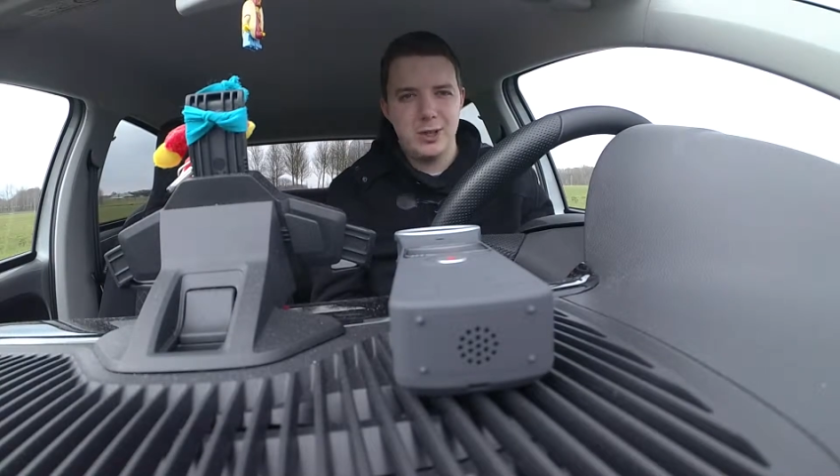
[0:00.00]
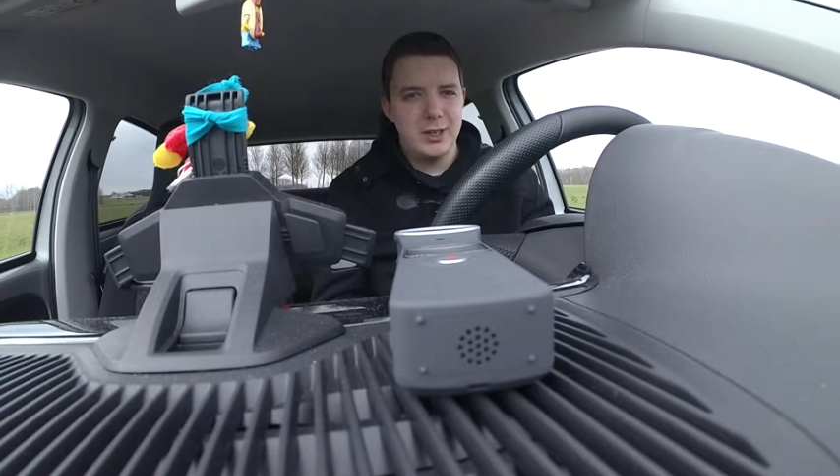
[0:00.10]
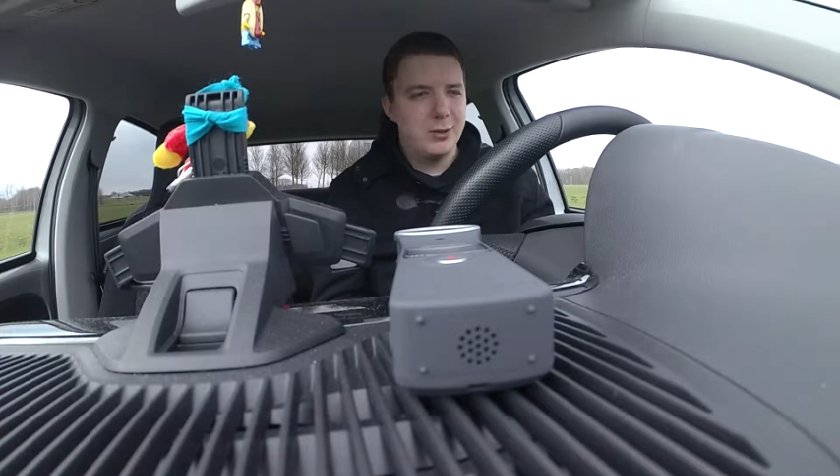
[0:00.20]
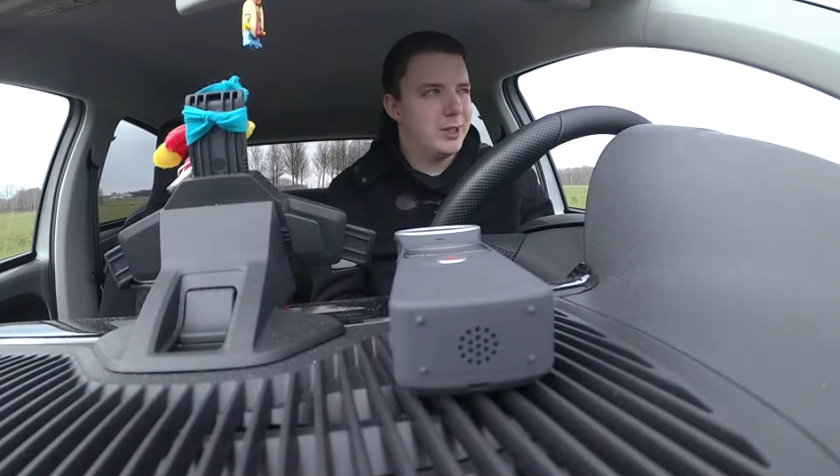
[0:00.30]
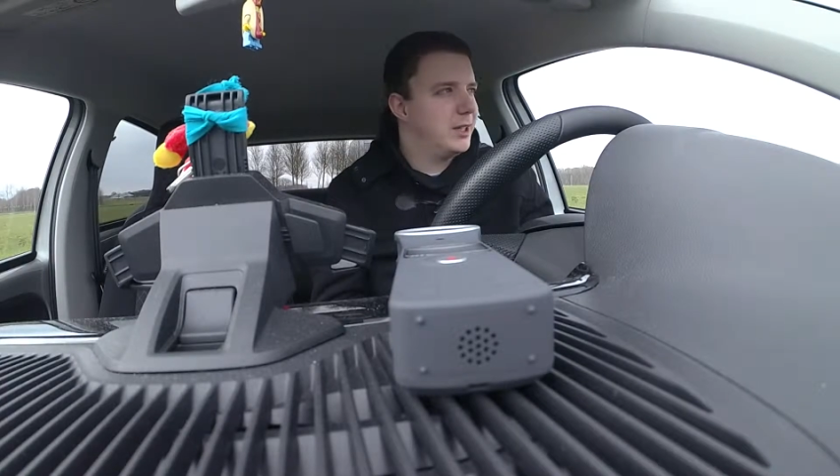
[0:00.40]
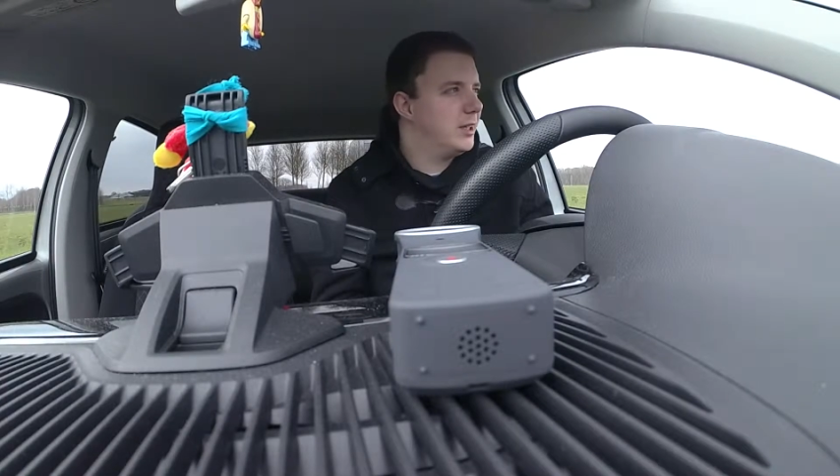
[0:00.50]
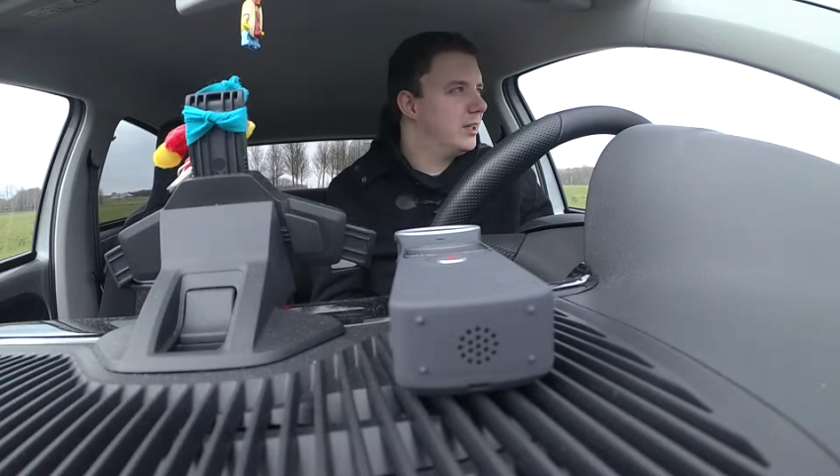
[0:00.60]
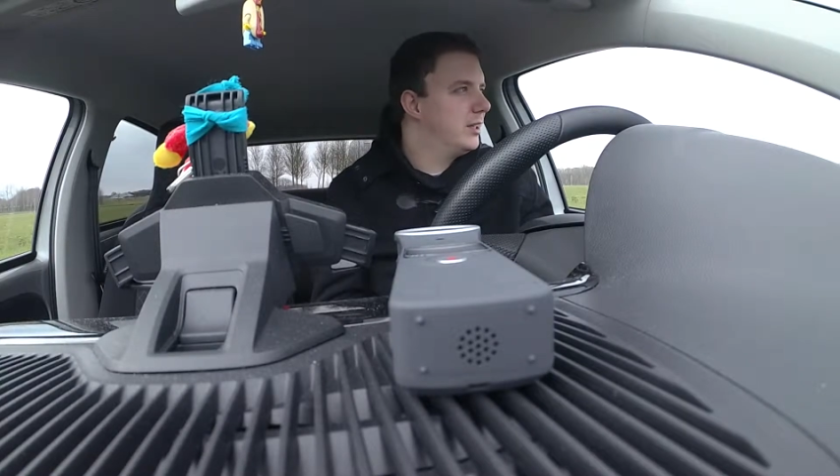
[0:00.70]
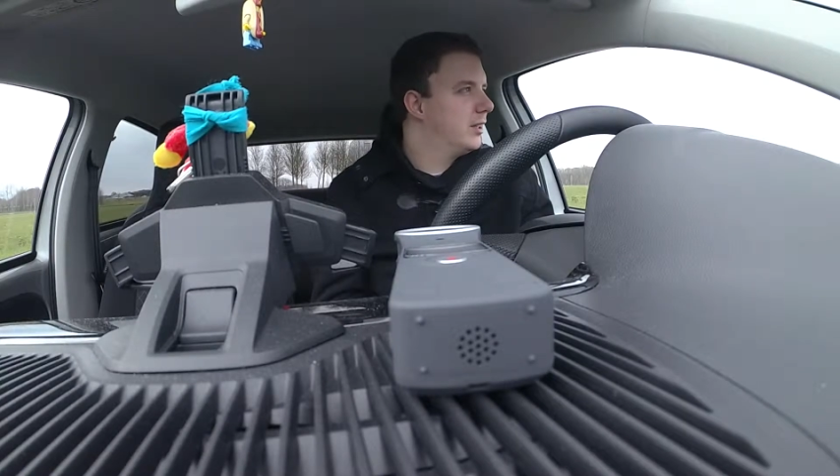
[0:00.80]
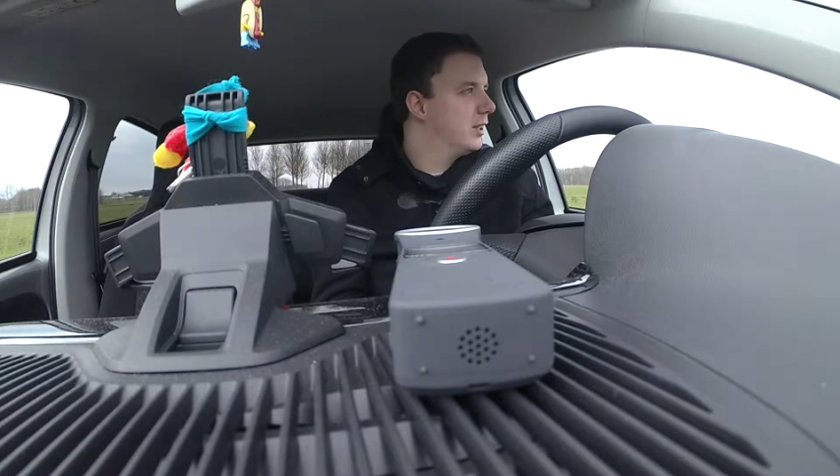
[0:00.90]
they really
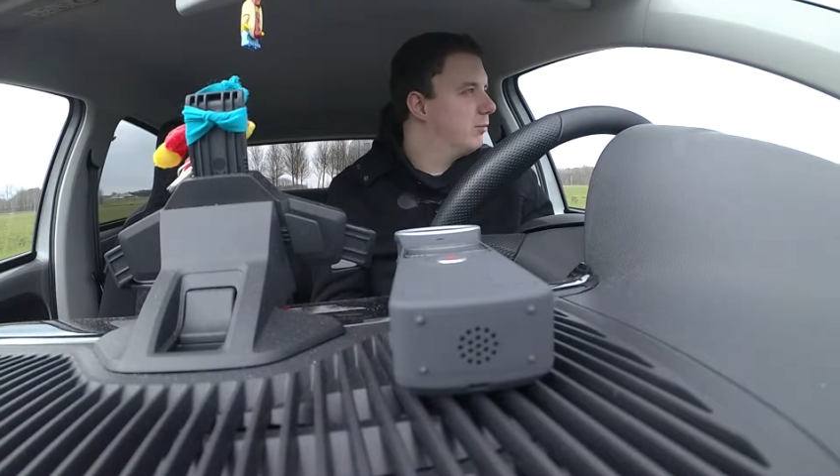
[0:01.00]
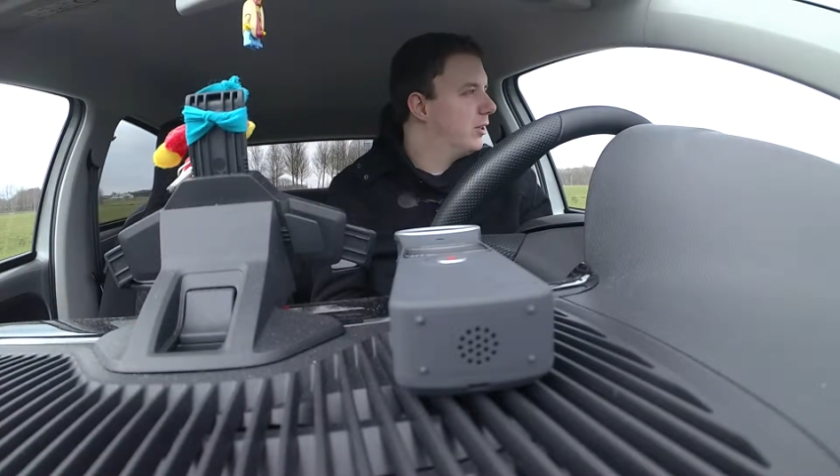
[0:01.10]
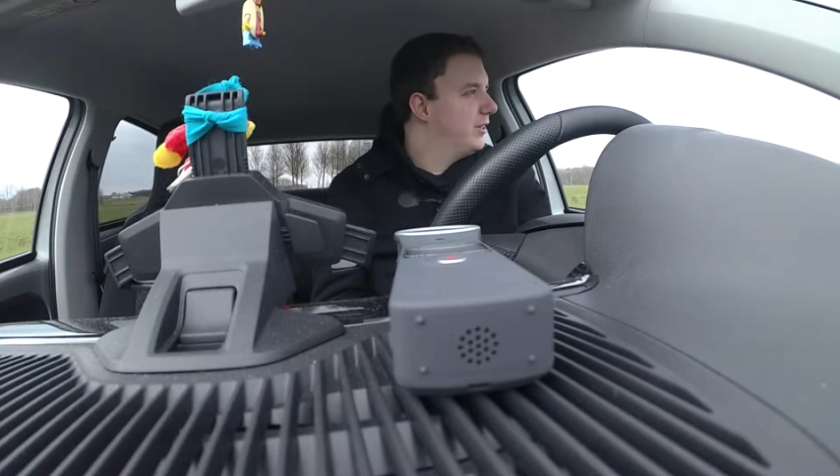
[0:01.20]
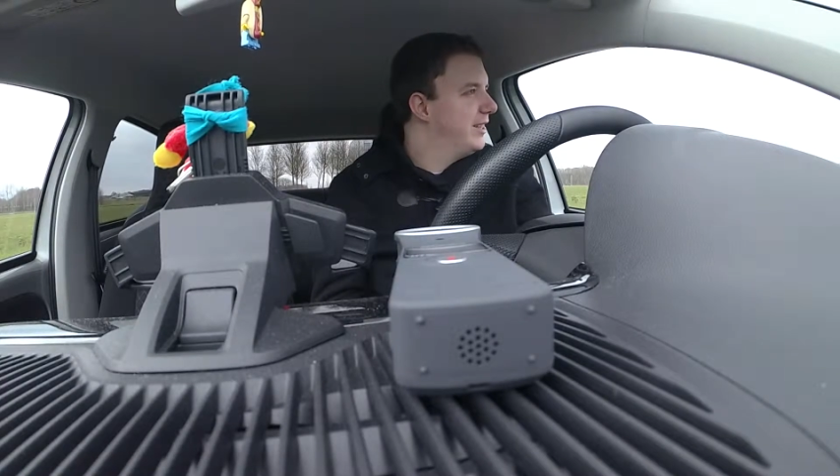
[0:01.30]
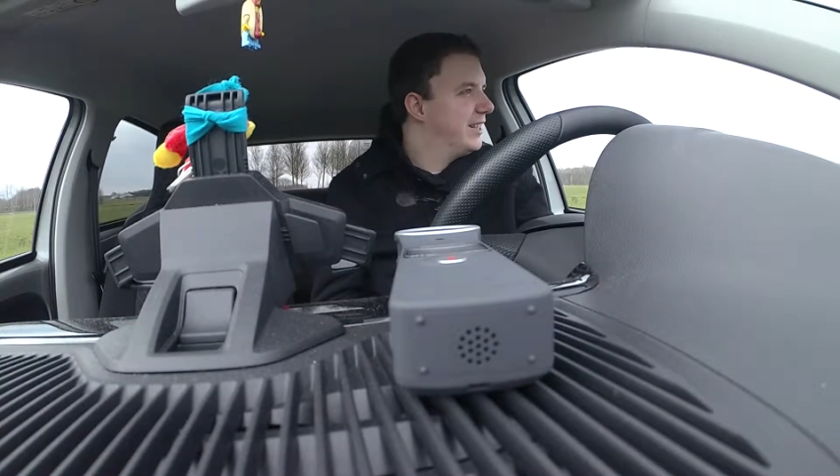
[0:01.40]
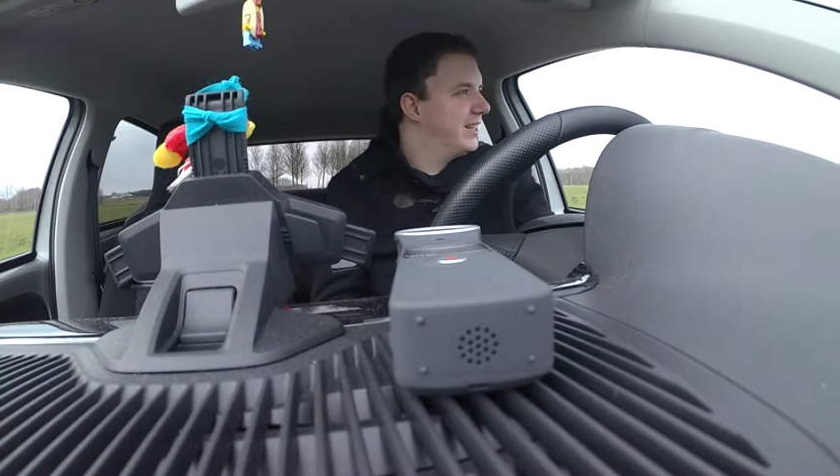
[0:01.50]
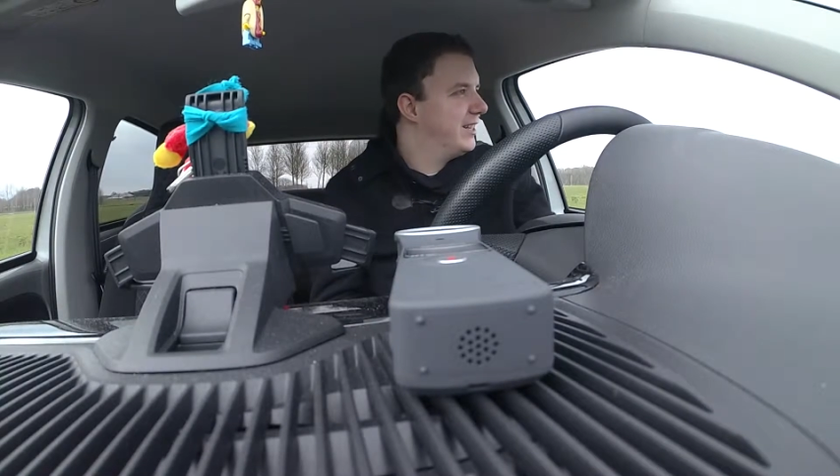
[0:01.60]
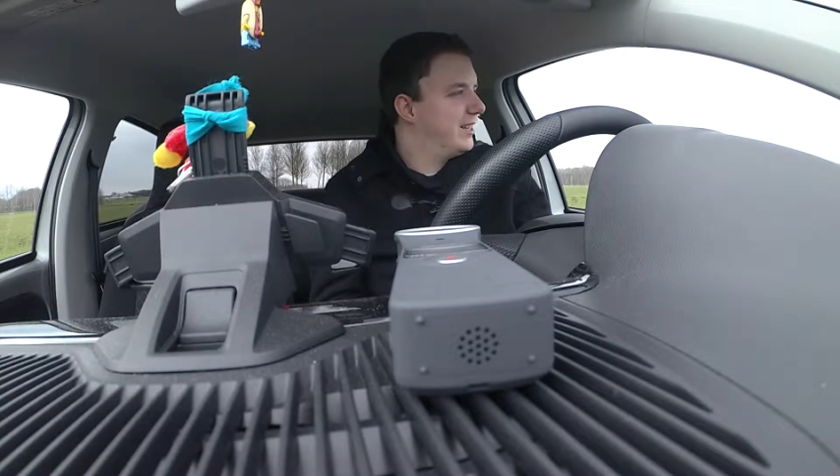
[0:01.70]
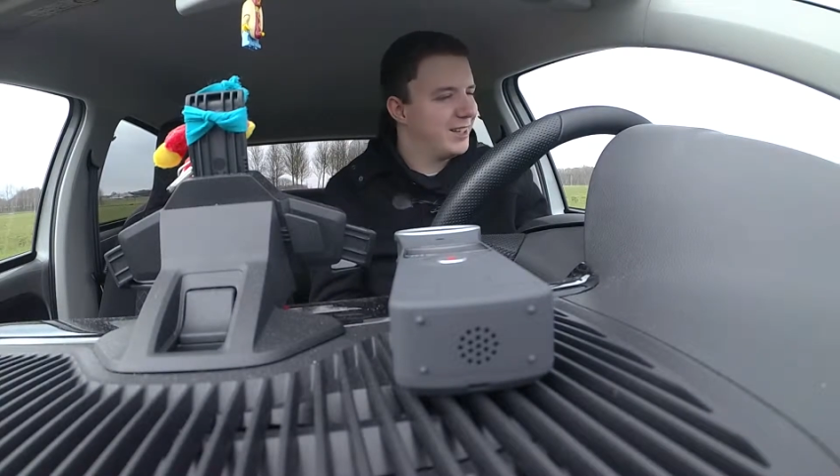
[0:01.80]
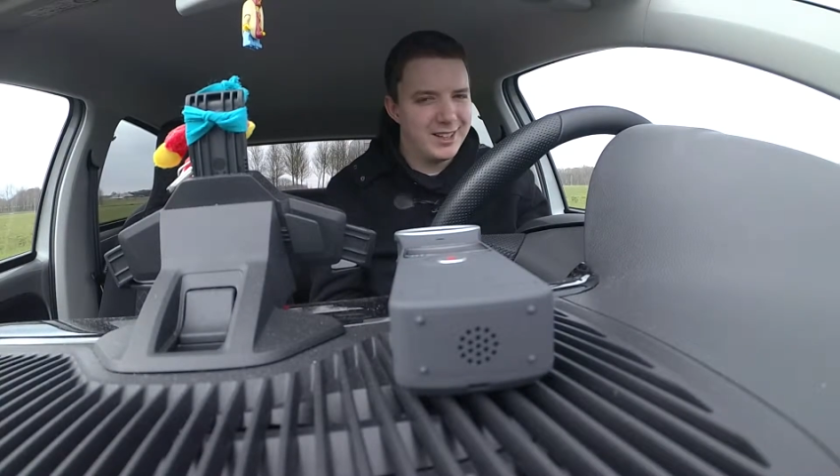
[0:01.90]
need that money
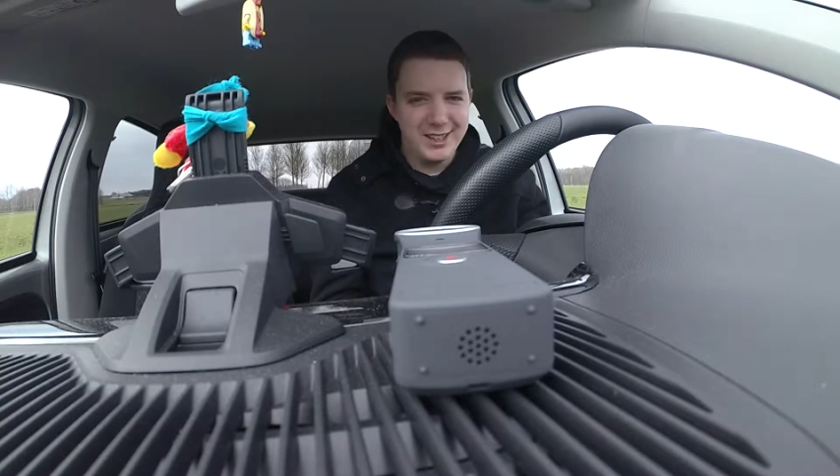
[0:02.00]
and